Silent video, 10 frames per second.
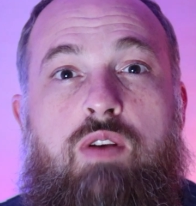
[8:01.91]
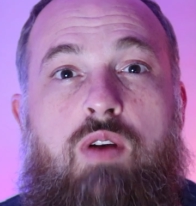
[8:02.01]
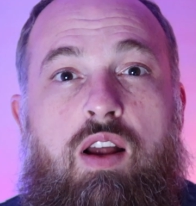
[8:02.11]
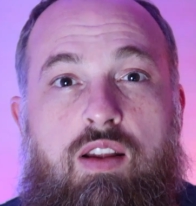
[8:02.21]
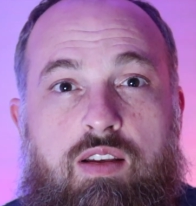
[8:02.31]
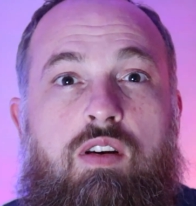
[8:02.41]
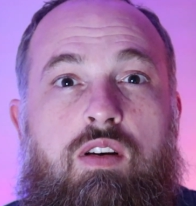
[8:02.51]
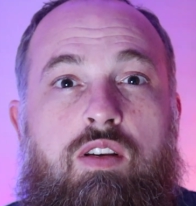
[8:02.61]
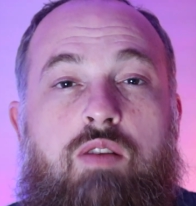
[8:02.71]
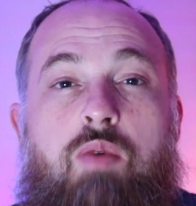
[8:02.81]
writing,
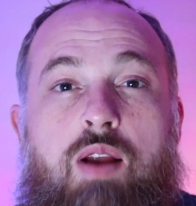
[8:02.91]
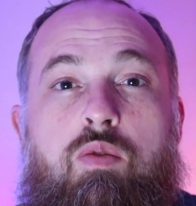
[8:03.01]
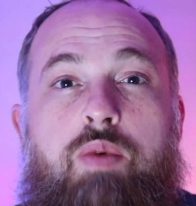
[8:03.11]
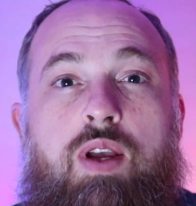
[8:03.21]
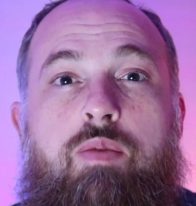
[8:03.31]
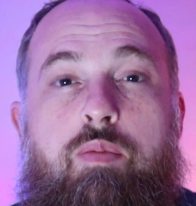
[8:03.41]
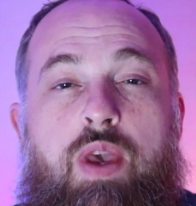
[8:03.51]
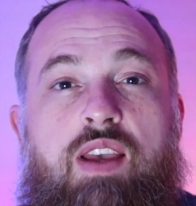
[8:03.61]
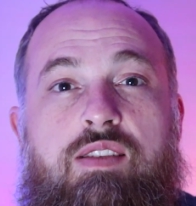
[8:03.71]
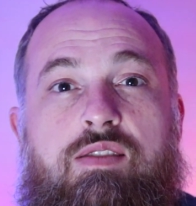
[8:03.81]
your mind will pick up the
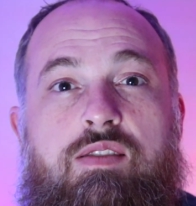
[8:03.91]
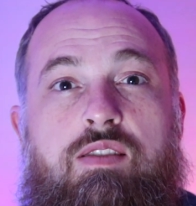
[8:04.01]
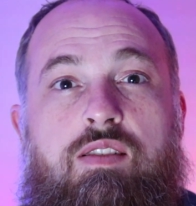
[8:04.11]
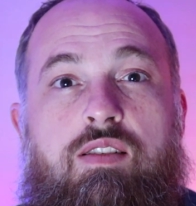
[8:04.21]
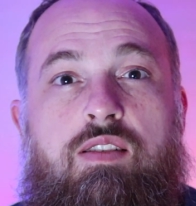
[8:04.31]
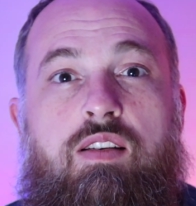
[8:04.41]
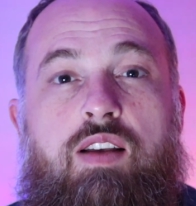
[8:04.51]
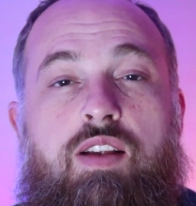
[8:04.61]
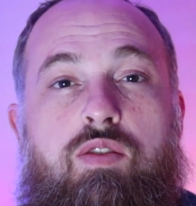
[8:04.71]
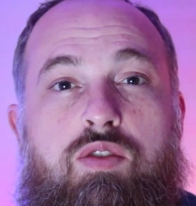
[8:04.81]
pace
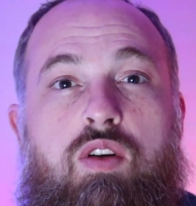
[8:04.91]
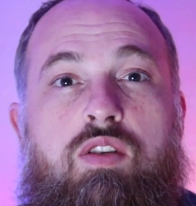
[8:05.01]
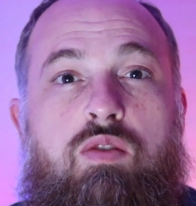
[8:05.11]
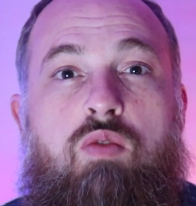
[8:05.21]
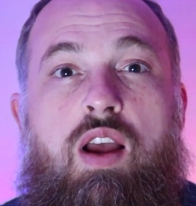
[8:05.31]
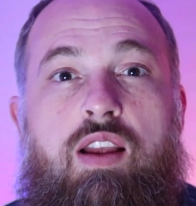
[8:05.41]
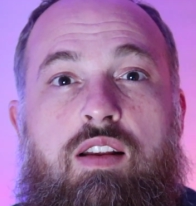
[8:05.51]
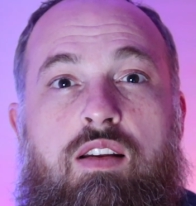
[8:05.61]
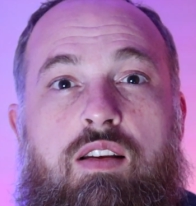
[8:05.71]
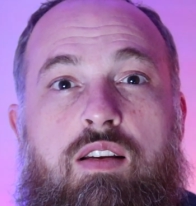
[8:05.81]
and you'll start to write
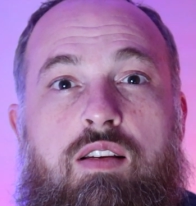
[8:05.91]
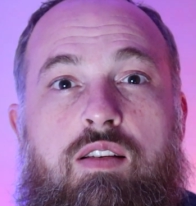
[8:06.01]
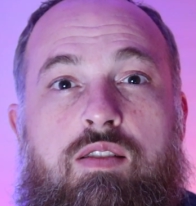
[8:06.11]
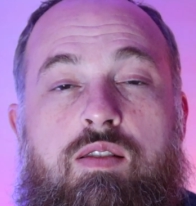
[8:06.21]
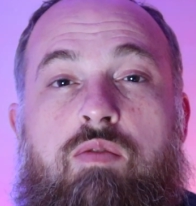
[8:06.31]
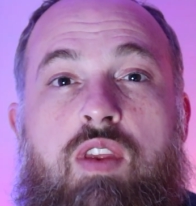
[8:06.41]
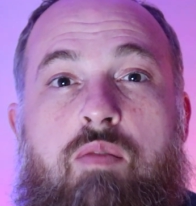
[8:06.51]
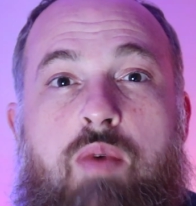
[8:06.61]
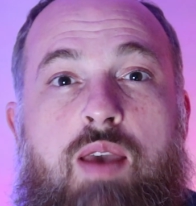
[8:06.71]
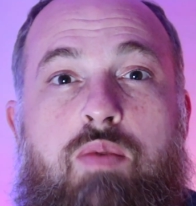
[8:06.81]
something
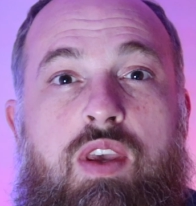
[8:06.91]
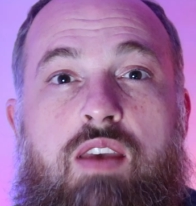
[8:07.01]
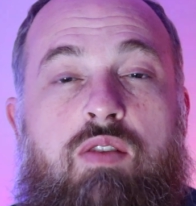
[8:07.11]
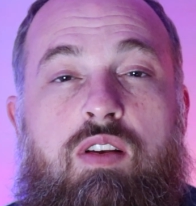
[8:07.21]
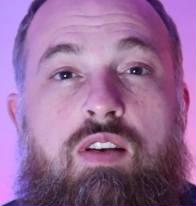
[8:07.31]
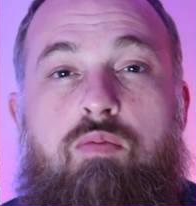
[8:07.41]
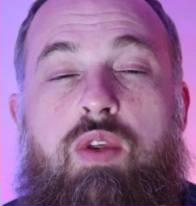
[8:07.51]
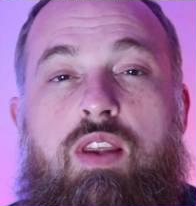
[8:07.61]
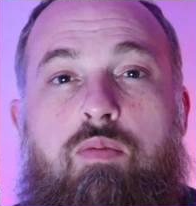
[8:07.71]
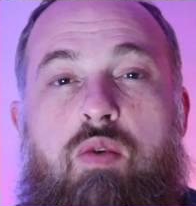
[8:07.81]
that may be even
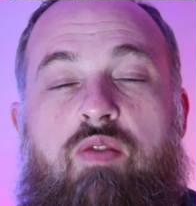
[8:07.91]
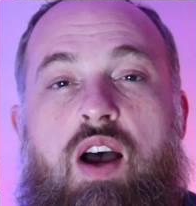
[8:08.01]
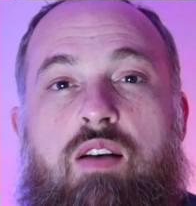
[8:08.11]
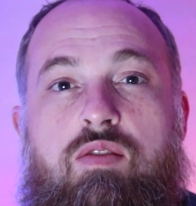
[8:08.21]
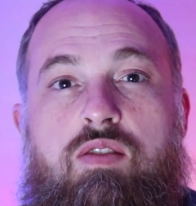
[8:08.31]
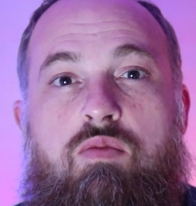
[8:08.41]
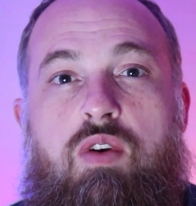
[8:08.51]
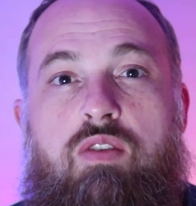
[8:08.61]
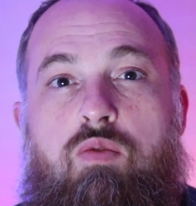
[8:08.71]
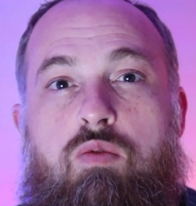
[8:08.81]
completely profound to
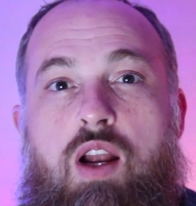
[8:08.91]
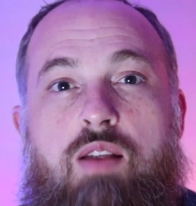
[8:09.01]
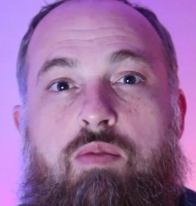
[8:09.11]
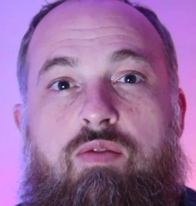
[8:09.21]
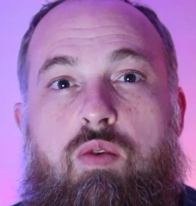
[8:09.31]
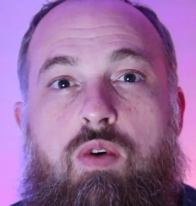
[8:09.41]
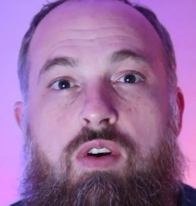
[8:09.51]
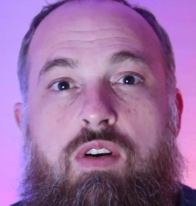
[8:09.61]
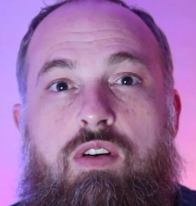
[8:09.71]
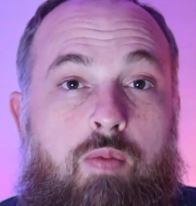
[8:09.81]
what you were writing before.
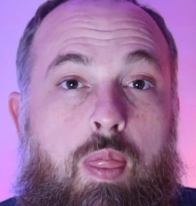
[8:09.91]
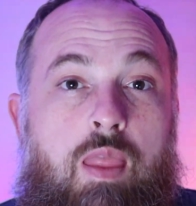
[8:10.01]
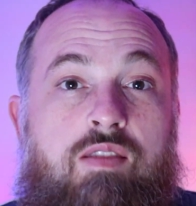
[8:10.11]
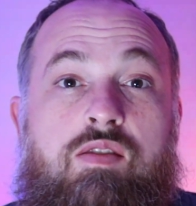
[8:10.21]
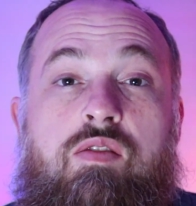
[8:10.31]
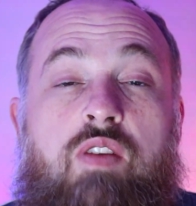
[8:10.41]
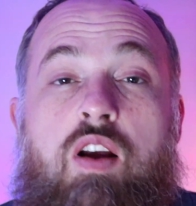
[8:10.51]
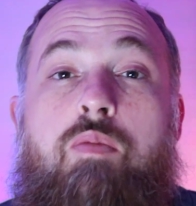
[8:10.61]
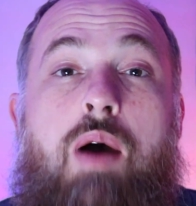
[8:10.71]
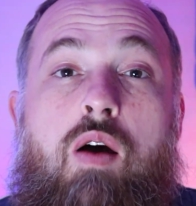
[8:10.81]
This is a
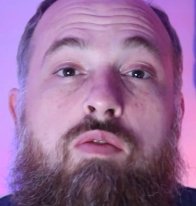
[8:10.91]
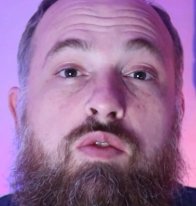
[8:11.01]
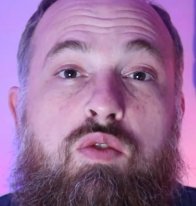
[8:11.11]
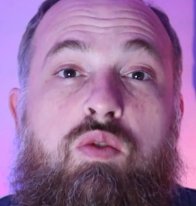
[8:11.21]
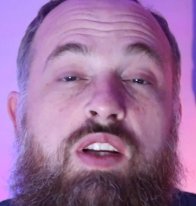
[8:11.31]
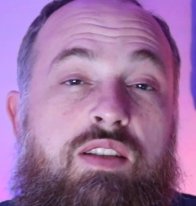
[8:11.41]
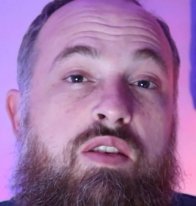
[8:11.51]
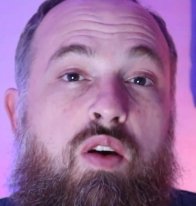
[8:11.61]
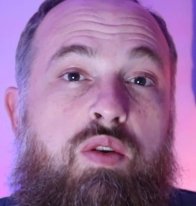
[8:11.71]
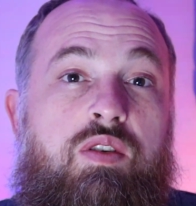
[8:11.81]
very powerful tool to get to
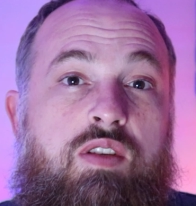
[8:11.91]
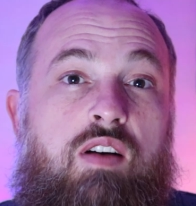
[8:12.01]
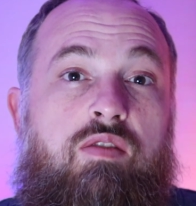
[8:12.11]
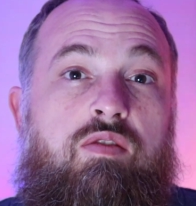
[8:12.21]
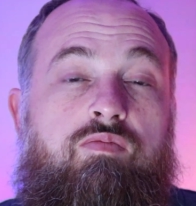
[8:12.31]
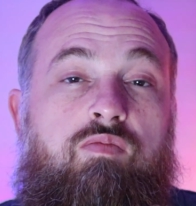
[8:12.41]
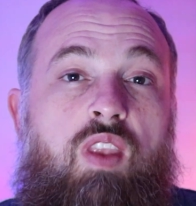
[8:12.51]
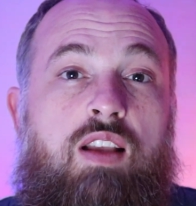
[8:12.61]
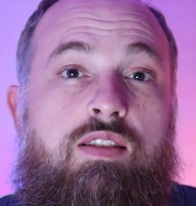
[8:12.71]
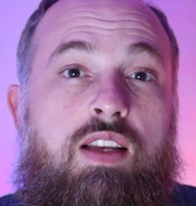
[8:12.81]
know yourself,
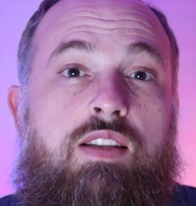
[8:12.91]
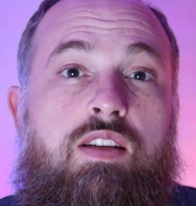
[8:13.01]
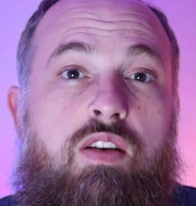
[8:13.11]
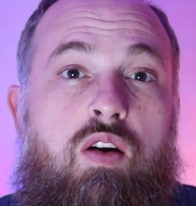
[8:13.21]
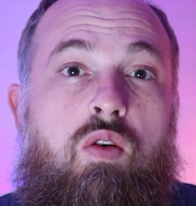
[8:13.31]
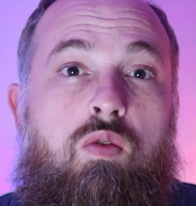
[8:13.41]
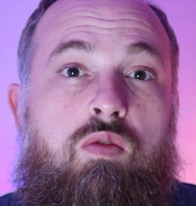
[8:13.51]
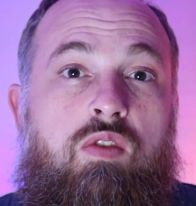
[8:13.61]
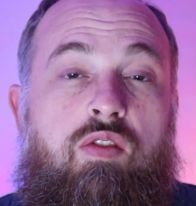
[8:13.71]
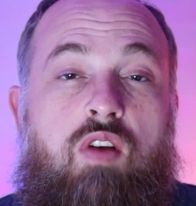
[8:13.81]
to get to know
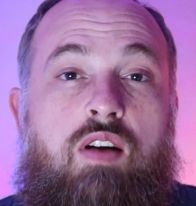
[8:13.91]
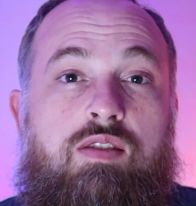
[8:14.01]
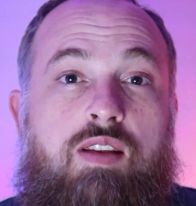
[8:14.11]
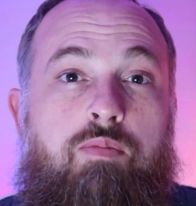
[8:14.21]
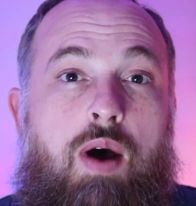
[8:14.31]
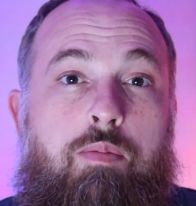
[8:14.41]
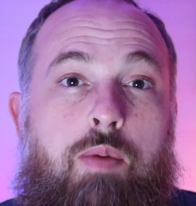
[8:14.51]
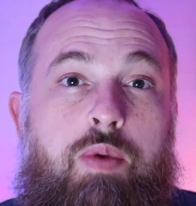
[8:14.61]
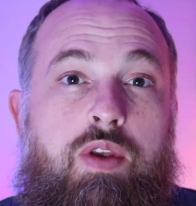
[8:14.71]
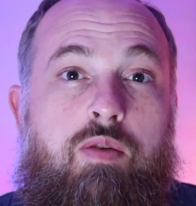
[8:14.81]
the thoughts that pop
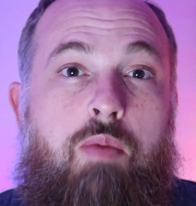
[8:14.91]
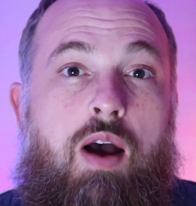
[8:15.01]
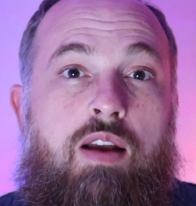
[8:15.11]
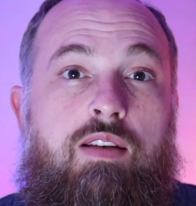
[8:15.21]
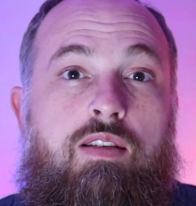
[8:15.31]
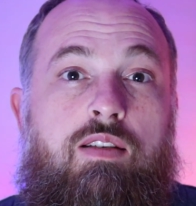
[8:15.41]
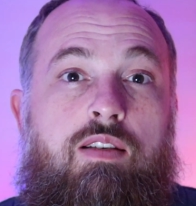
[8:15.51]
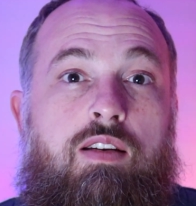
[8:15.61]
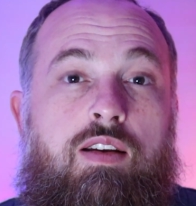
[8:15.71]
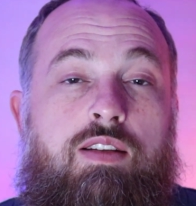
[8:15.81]
up in your mind,
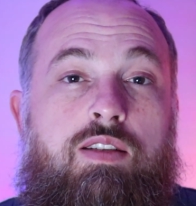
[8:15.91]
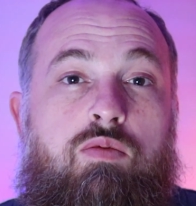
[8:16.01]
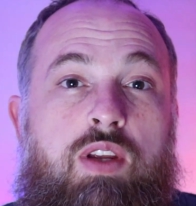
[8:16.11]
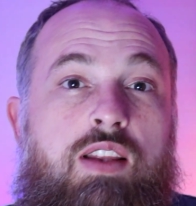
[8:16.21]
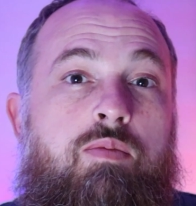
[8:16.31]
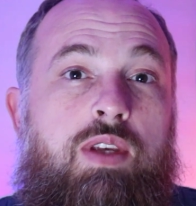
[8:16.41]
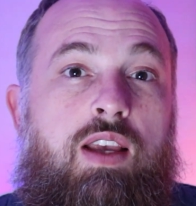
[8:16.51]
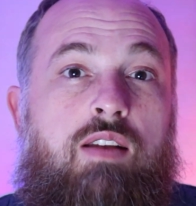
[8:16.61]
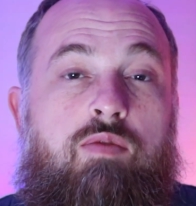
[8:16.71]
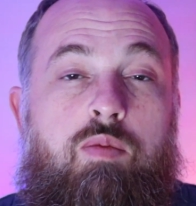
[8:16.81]
and to read them
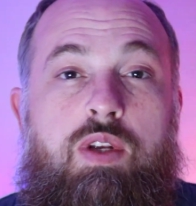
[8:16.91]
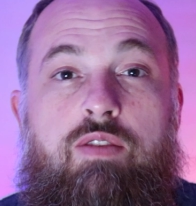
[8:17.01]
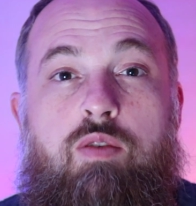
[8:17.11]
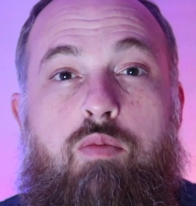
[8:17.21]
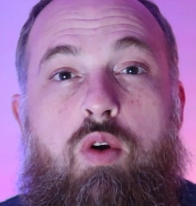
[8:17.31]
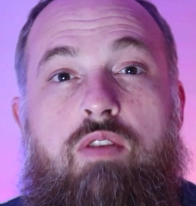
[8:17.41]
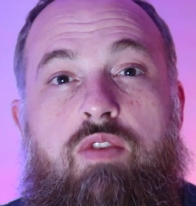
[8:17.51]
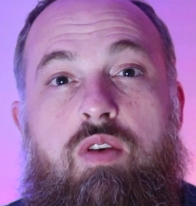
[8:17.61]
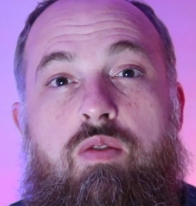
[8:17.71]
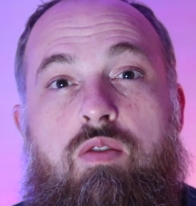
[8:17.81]
again from a different point of
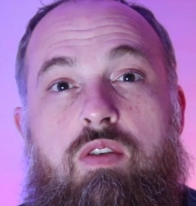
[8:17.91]
view.